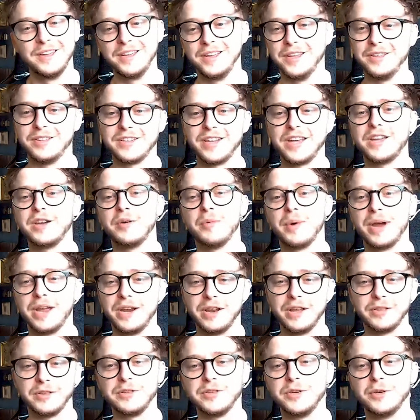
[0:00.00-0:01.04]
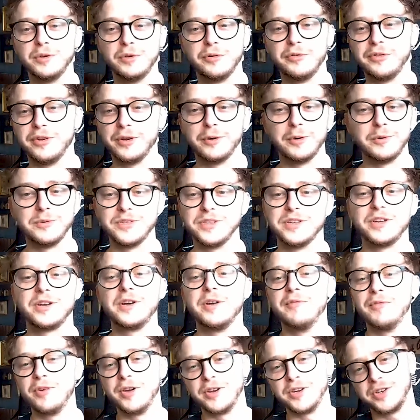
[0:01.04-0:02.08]
you take away another two fields and your
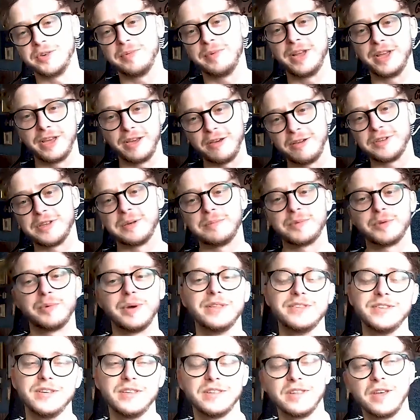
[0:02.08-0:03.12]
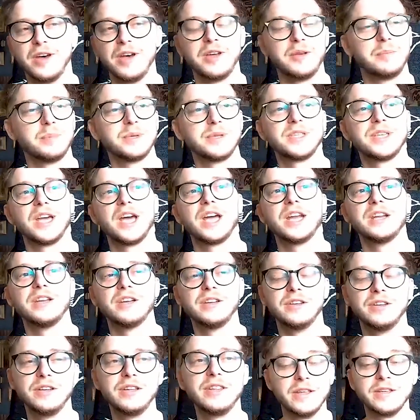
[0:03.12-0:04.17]
conversion rate goes up 20, 30%.
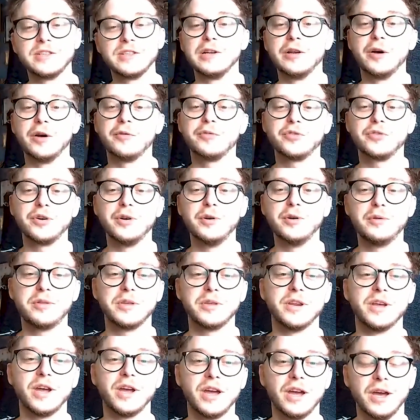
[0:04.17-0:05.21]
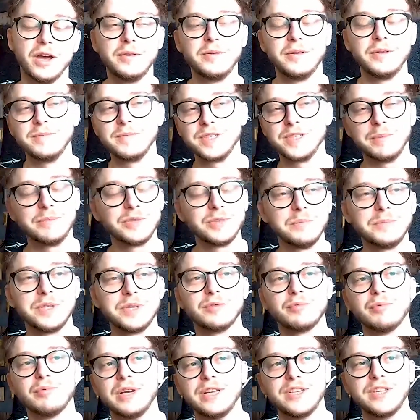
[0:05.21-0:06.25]
And there's a lot of truth in it. And it, sometimes
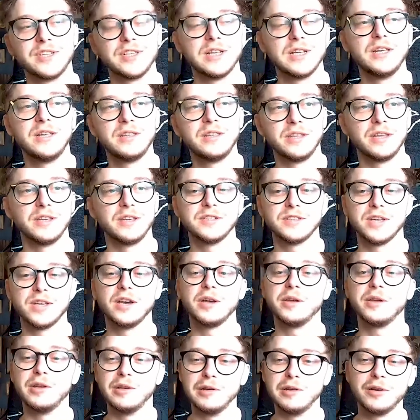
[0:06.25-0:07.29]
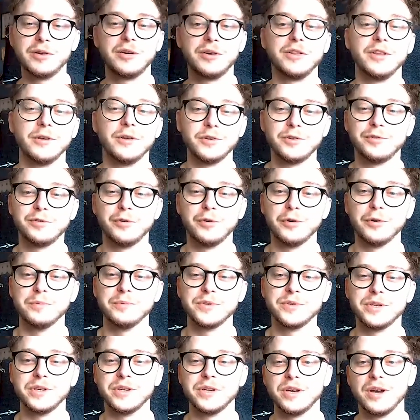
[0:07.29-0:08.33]
it's really silly things there. You look at those
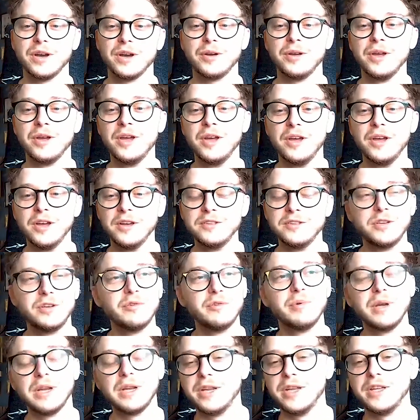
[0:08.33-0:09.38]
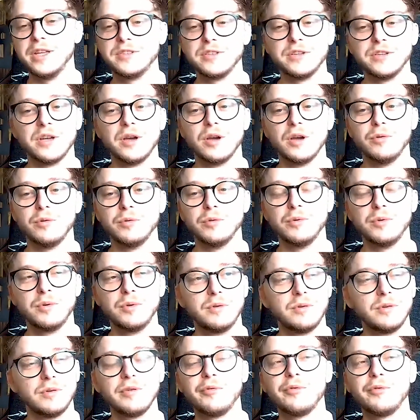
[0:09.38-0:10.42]
forms and you go, do you really need to know,
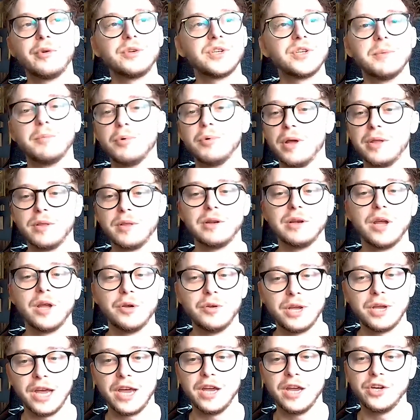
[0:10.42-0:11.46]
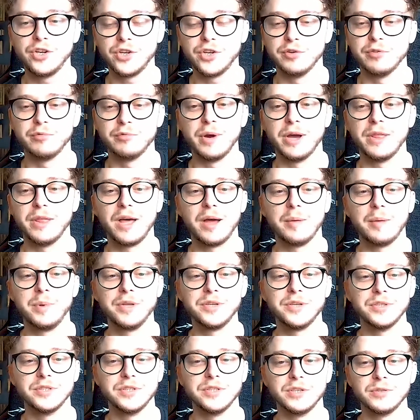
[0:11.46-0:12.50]
for example, like the location of where that
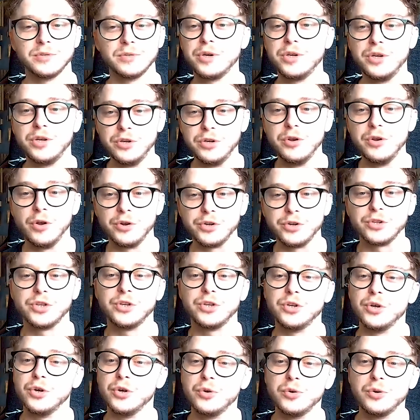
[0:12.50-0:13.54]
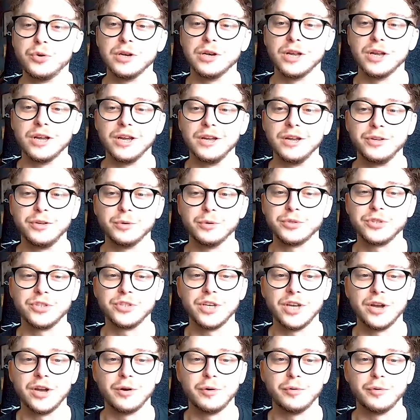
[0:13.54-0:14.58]
business is? Or could you not just Google it
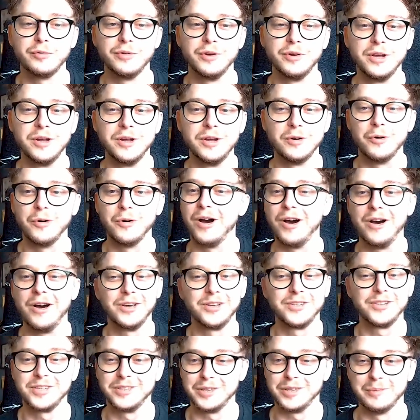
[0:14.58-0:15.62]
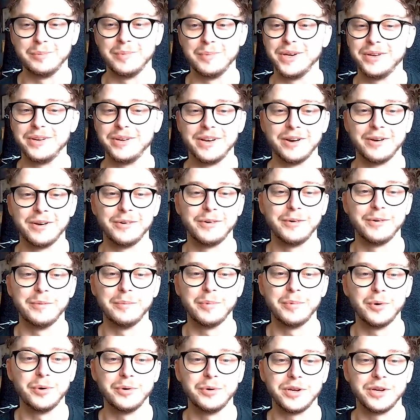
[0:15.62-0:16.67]
yourself or ask them when you get on an
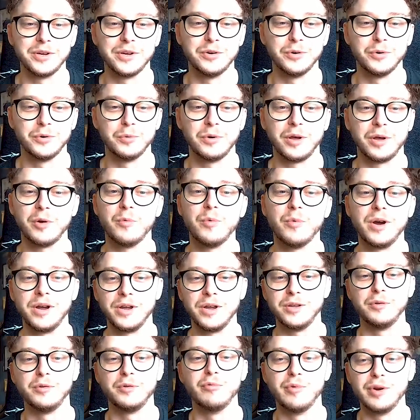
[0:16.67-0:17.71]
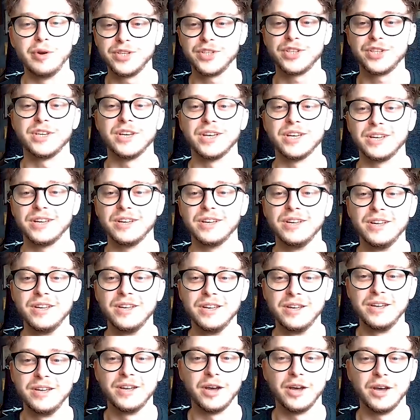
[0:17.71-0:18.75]
onboarding call, like, why are you risking
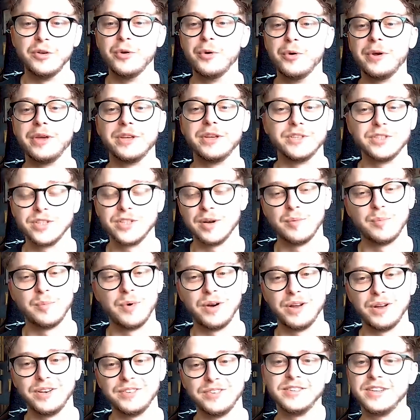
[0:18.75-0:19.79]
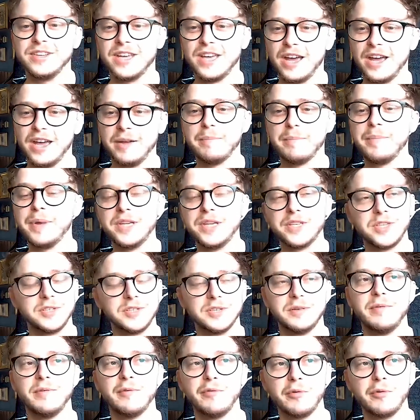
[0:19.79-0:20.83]
annoying someone to get pieces
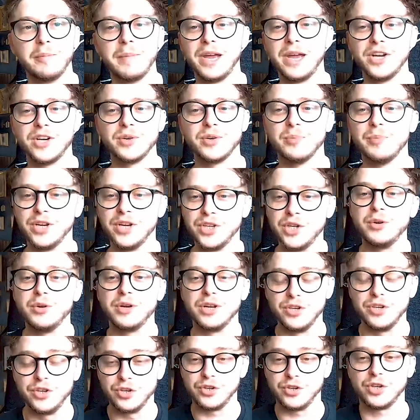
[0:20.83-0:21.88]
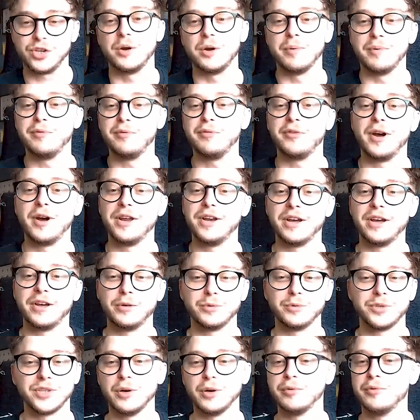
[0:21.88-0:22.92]
of information which you can just go and find out
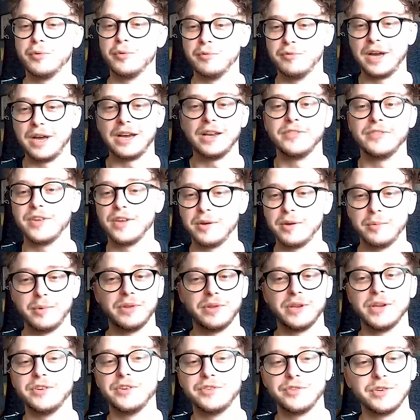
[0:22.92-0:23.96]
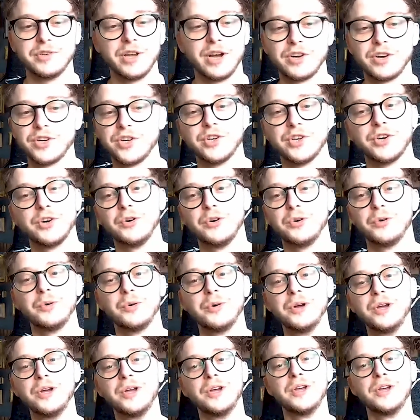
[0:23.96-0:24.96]
yourself yeah. or validate with an introduction call?